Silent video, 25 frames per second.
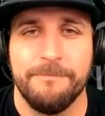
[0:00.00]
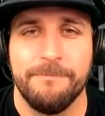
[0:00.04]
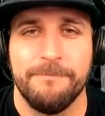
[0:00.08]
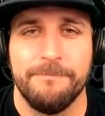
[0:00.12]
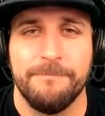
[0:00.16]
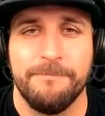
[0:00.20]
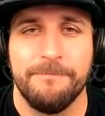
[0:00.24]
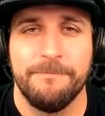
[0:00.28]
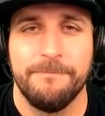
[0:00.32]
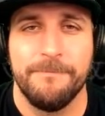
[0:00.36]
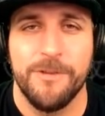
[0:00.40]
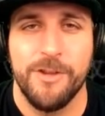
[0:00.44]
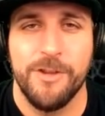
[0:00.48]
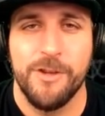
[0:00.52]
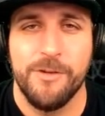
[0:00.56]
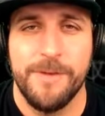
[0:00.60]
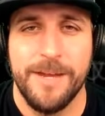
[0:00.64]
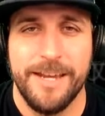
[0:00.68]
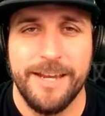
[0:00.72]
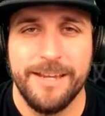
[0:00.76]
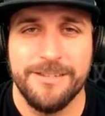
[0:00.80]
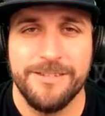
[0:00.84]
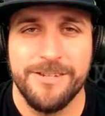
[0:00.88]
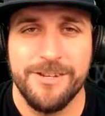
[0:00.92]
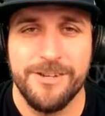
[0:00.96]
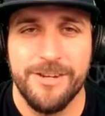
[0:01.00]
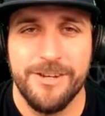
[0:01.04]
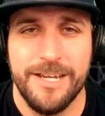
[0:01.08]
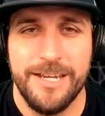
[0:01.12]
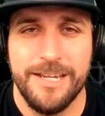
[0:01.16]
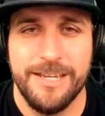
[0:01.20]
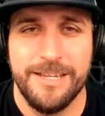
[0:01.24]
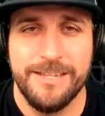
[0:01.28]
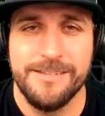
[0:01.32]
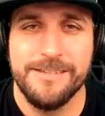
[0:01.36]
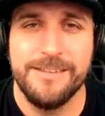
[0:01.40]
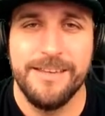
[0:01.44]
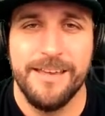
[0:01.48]
So my answer
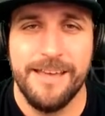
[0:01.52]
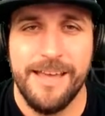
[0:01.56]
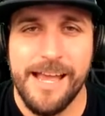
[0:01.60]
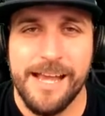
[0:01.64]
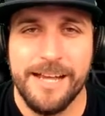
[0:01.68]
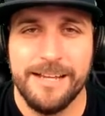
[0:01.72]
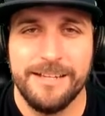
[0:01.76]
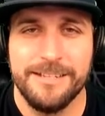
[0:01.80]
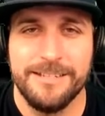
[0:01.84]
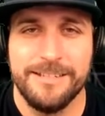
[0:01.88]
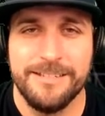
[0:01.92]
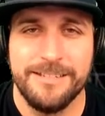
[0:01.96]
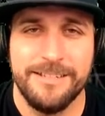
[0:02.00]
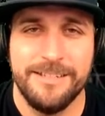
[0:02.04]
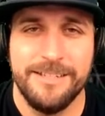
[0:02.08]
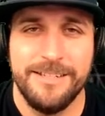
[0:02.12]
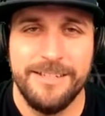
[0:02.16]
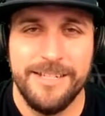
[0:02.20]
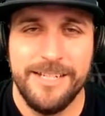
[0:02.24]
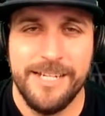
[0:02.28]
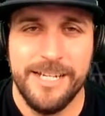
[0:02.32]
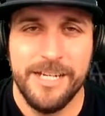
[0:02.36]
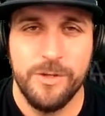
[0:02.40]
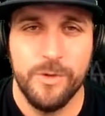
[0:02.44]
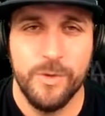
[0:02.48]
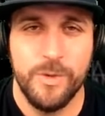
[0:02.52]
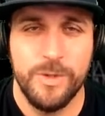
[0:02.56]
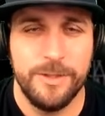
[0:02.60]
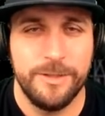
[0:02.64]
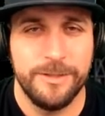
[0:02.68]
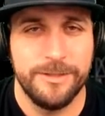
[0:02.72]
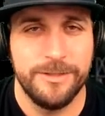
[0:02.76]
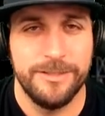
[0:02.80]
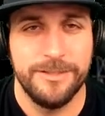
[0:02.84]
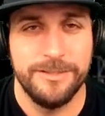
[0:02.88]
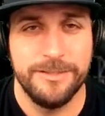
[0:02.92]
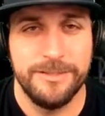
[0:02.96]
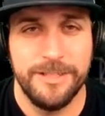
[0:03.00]
is x
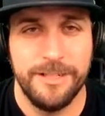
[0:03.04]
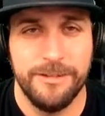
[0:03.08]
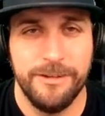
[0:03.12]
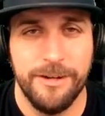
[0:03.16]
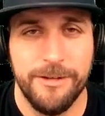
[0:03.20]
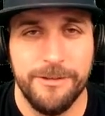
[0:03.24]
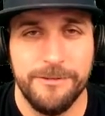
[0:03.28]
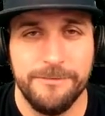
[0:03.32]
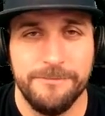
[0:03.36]
equals 0.